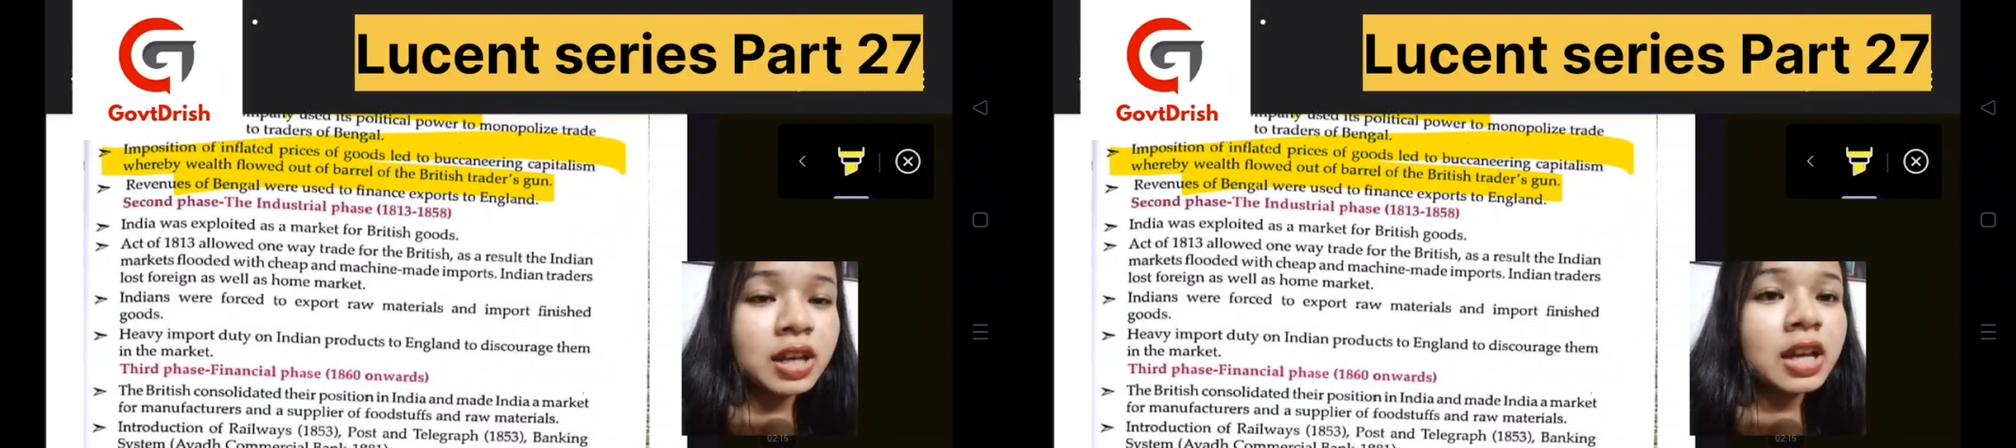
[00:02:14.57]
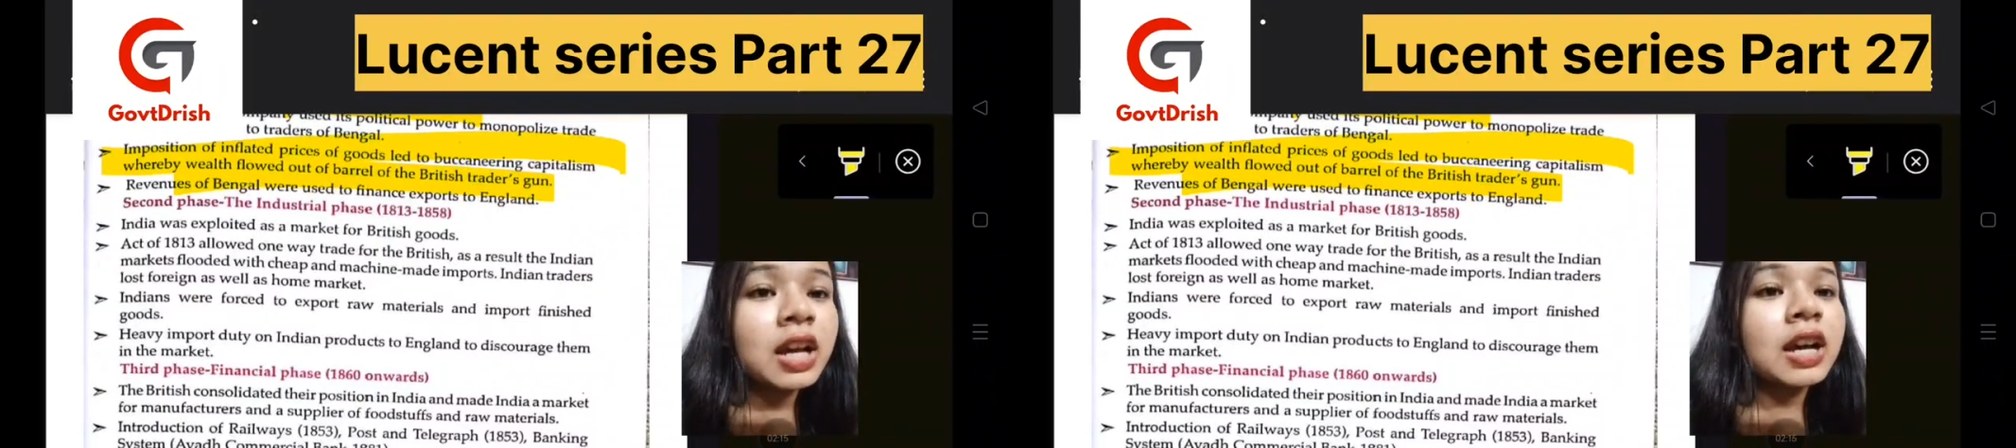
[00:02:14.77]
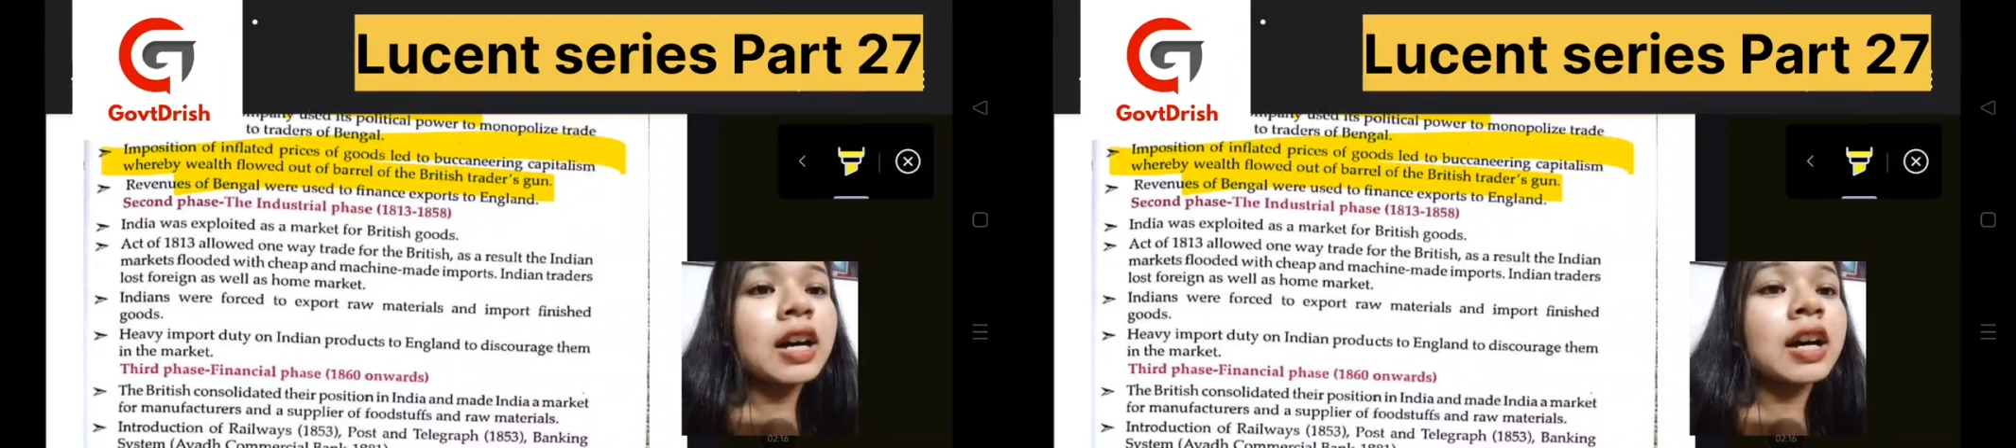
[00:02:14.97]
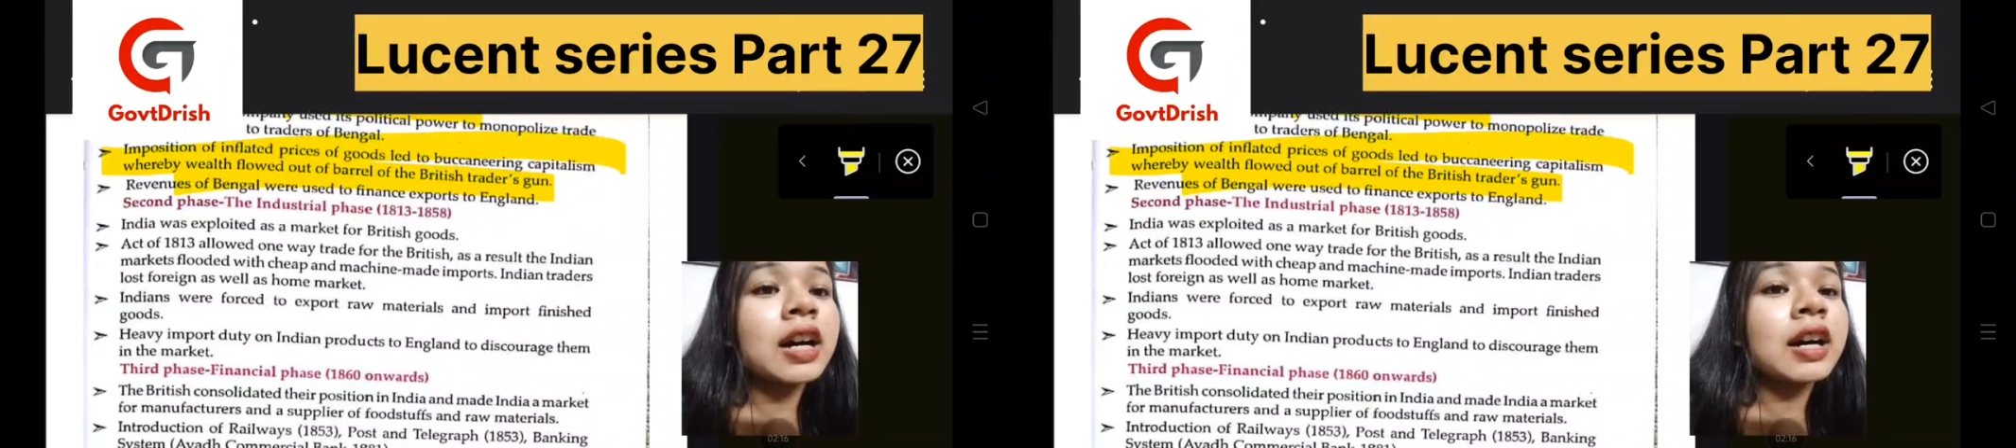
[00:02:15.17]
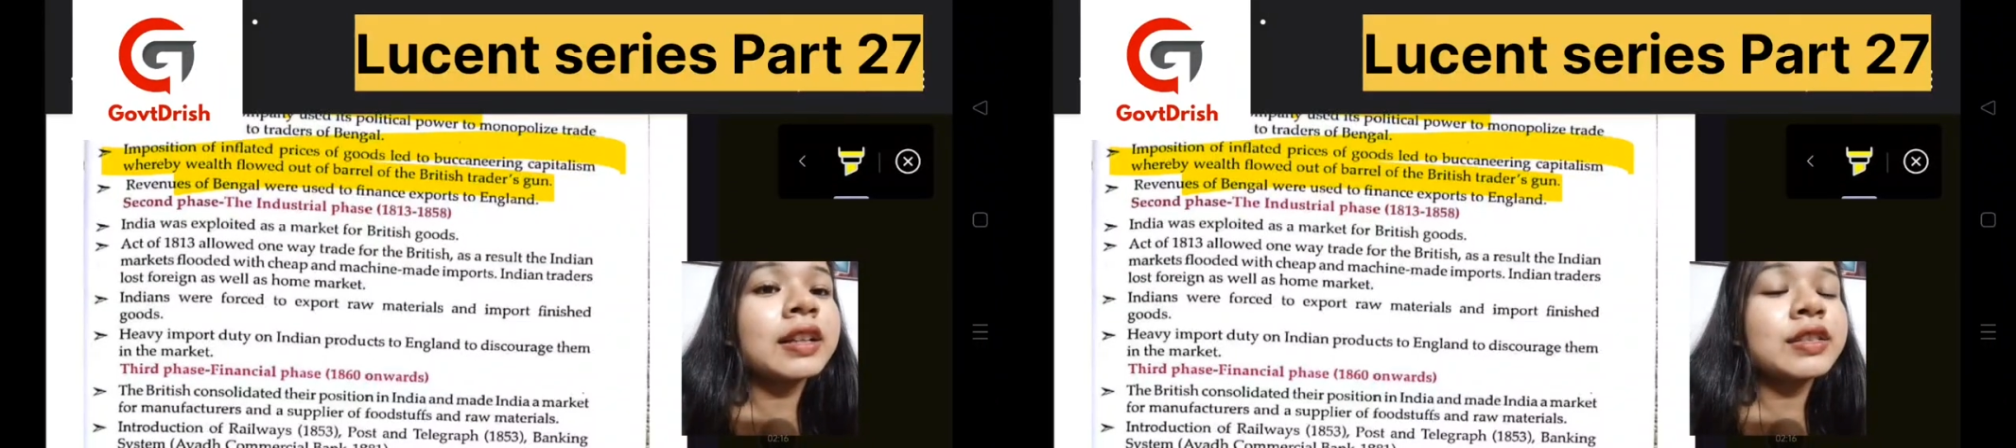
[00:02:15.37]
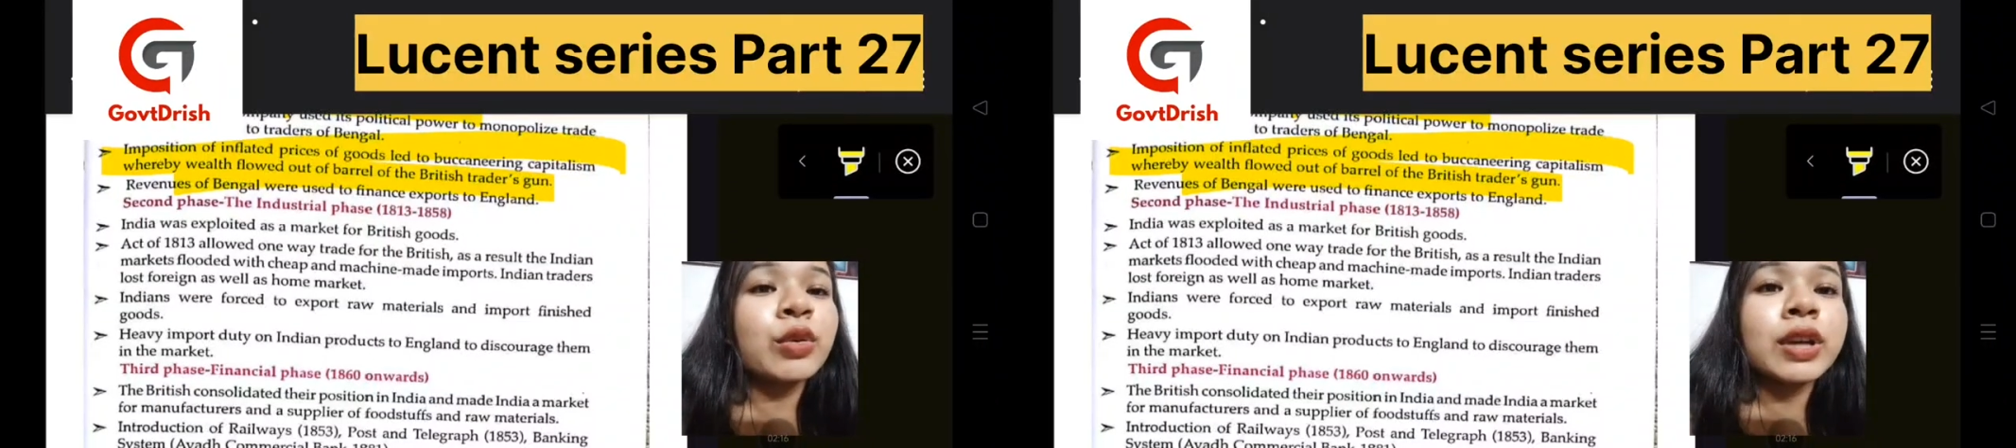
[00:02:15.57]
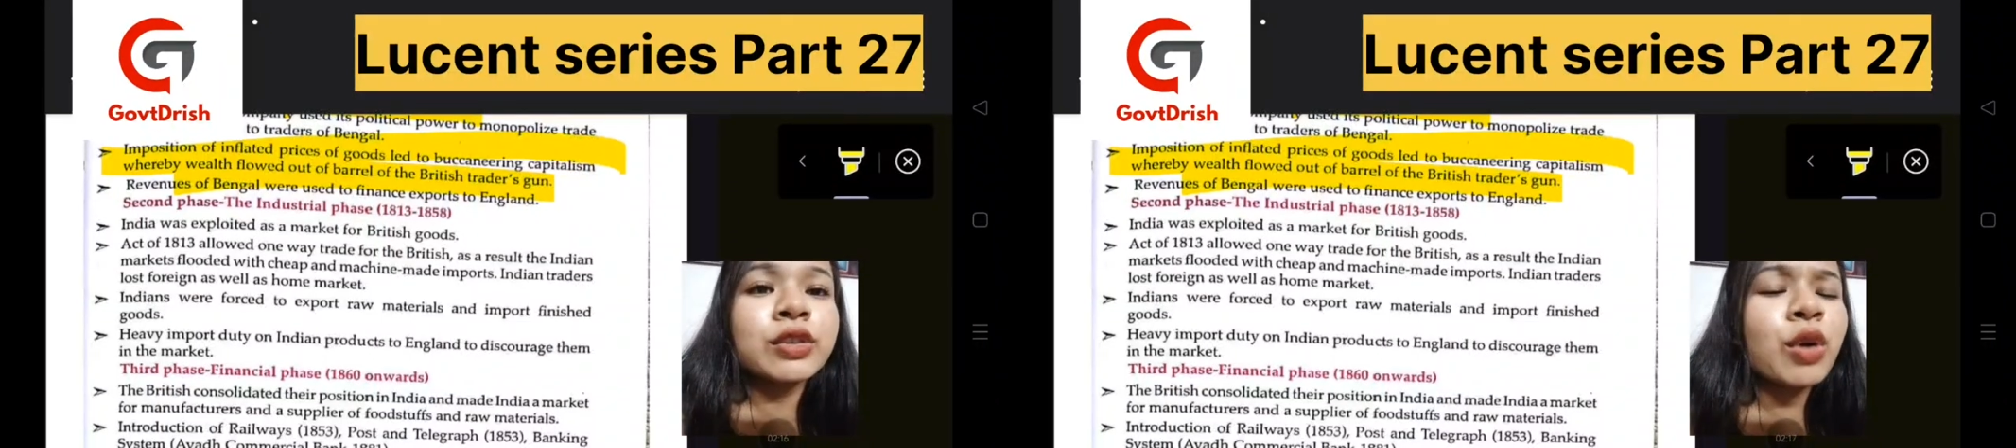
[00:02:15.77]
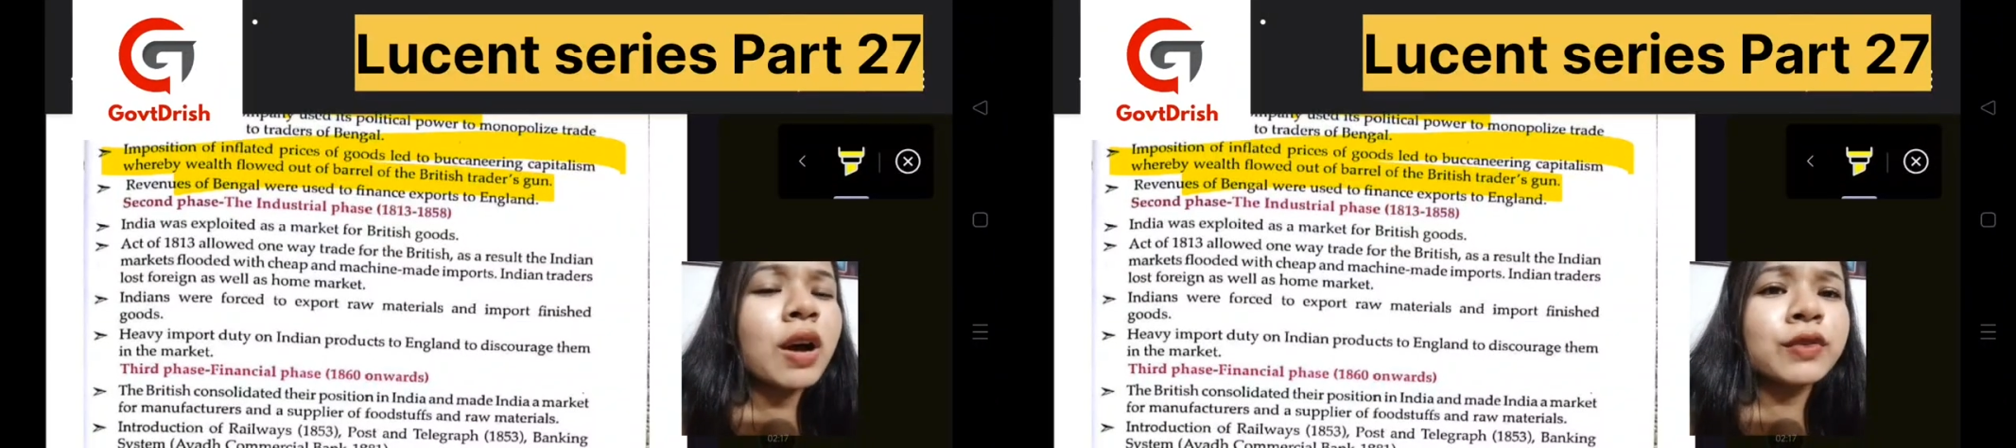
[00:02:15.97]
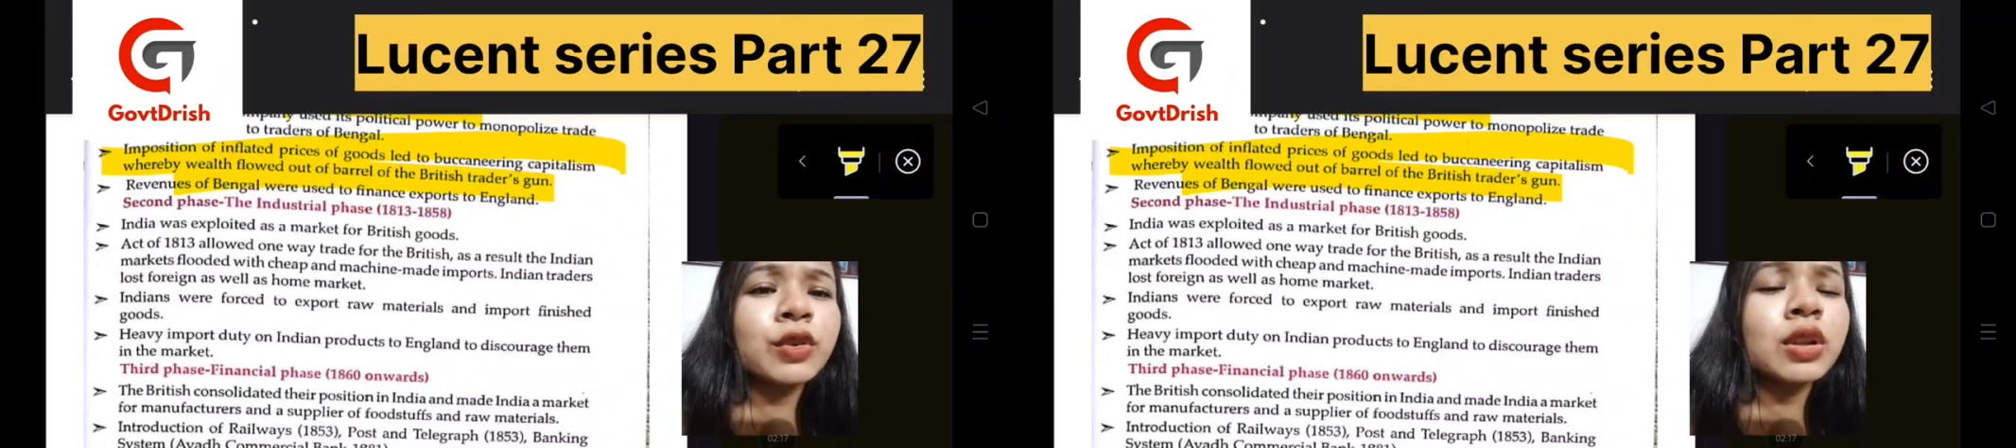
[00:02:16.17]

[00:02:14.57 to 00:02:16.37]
So after all this,